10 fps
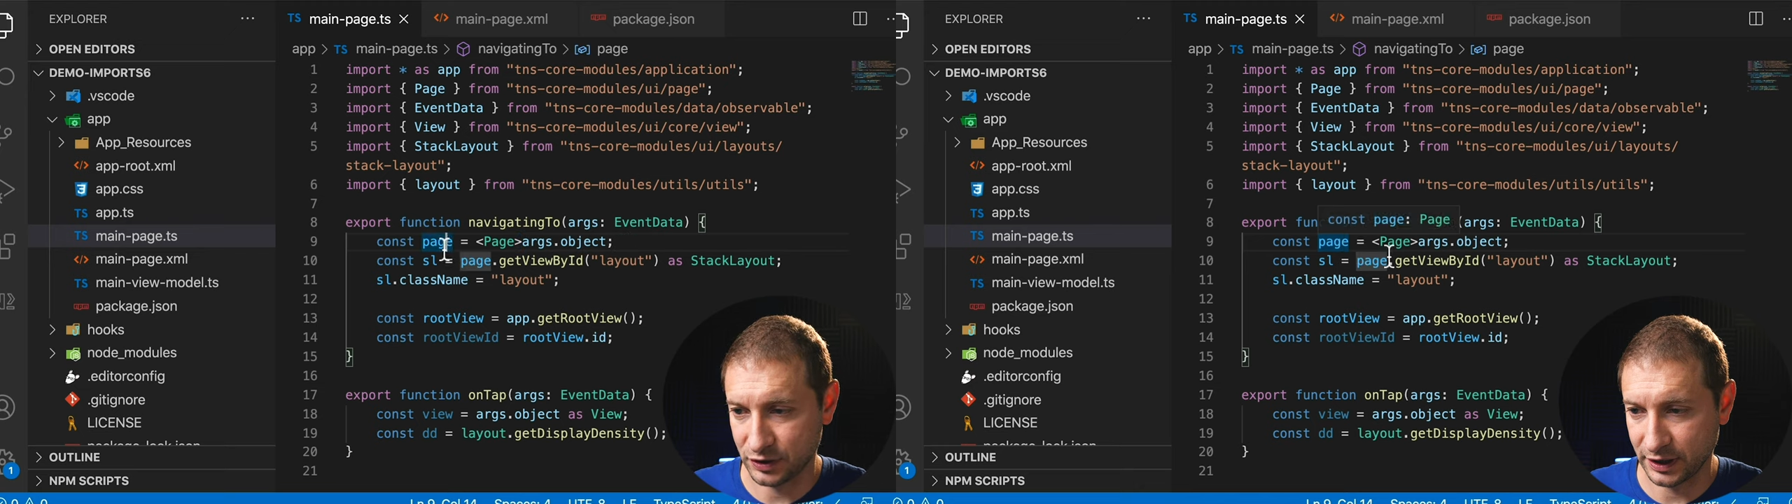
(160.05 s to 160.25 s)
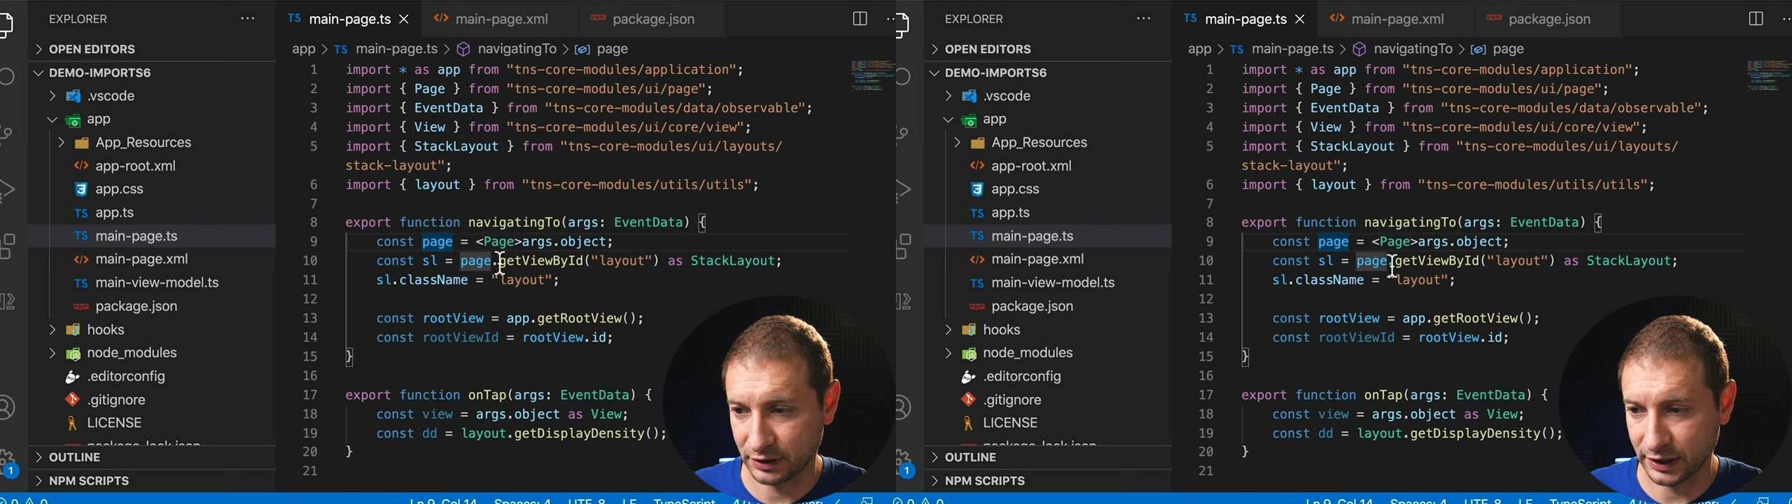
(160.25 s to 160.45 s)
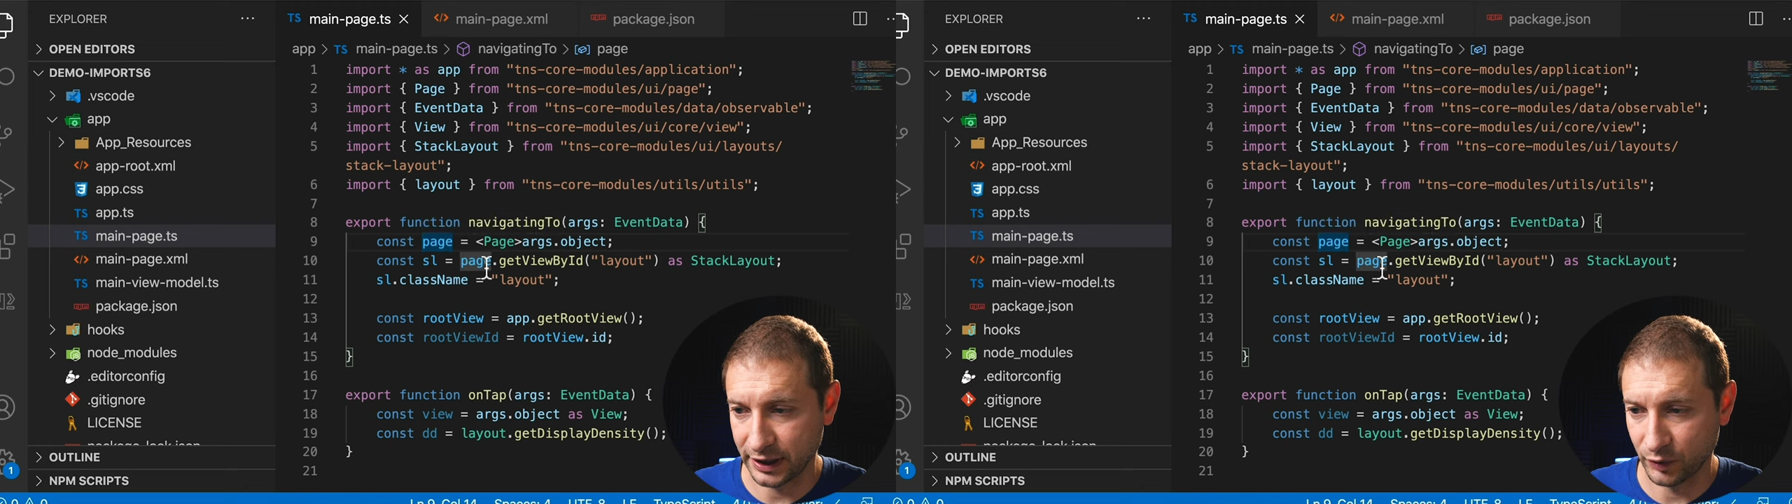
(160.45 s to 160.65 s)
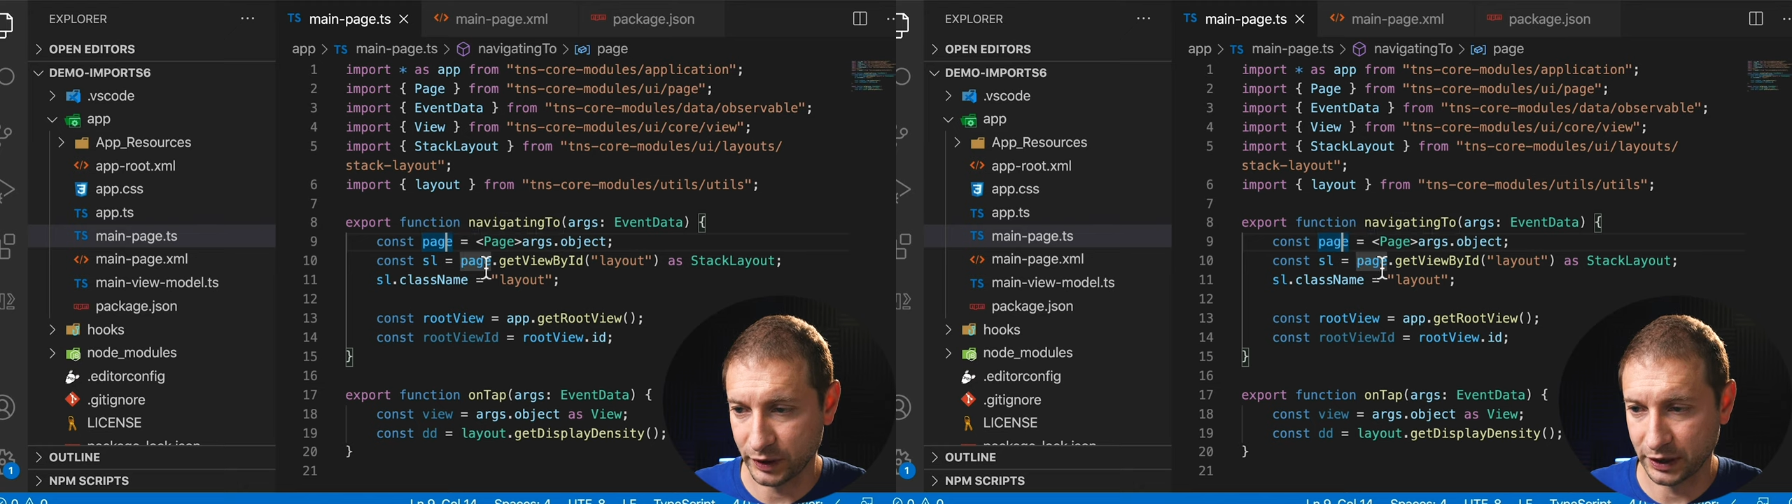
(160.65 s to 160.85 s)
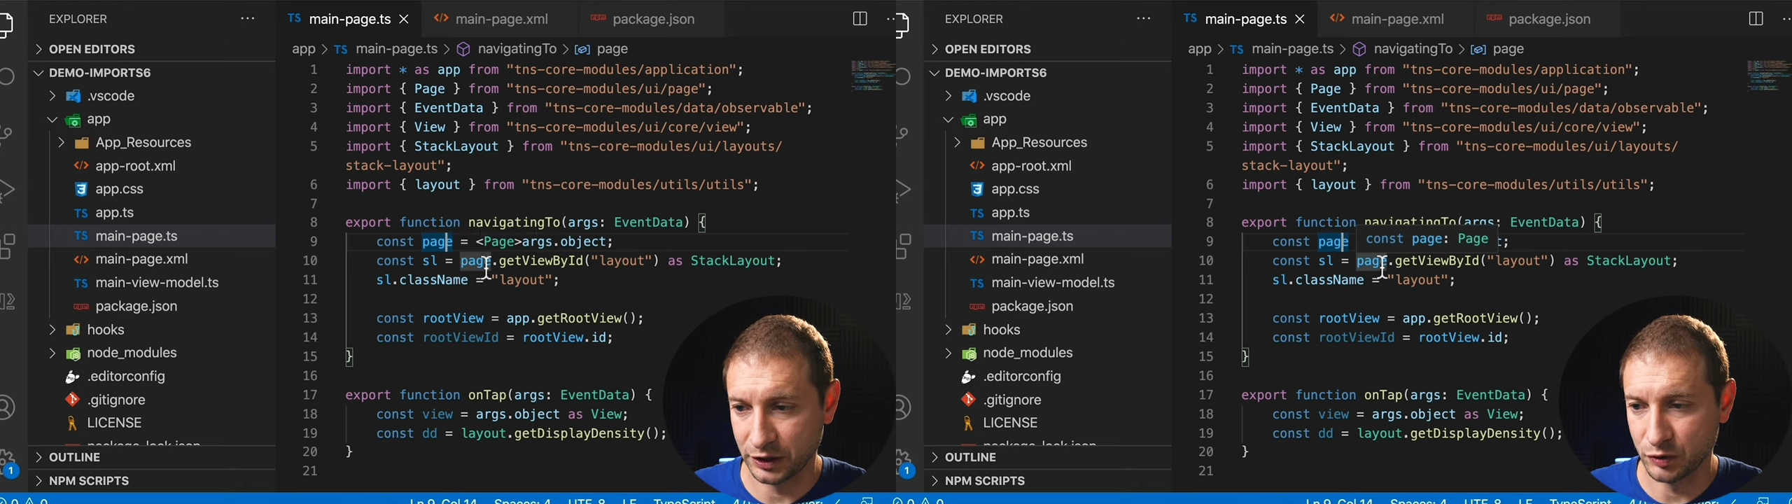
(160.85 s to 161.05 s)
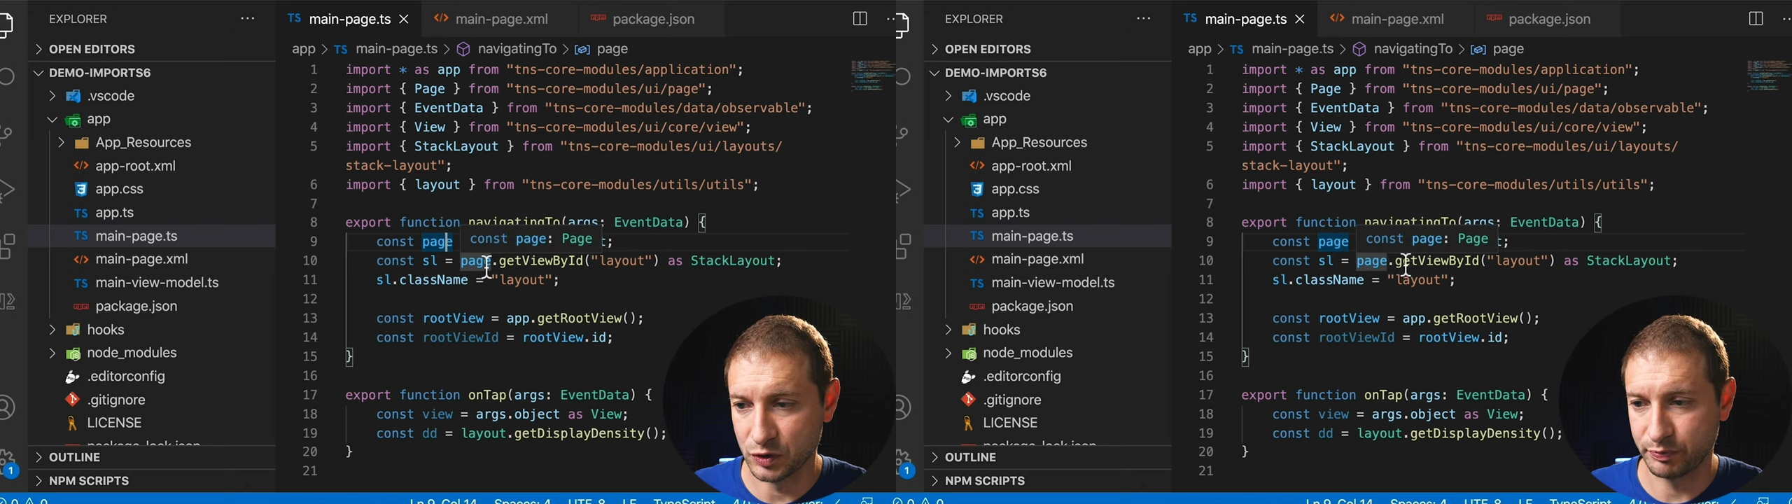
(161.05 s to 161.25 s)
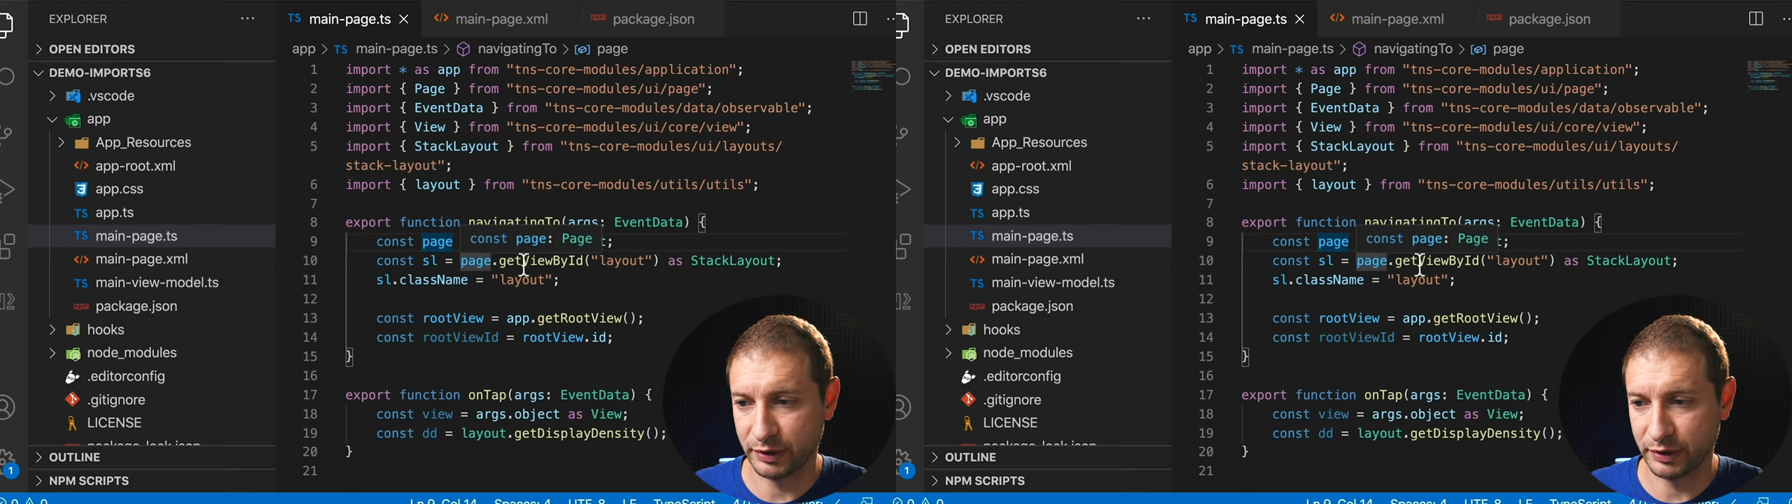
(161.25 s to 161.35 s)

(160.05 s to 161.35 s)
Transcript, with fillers: so then later we can use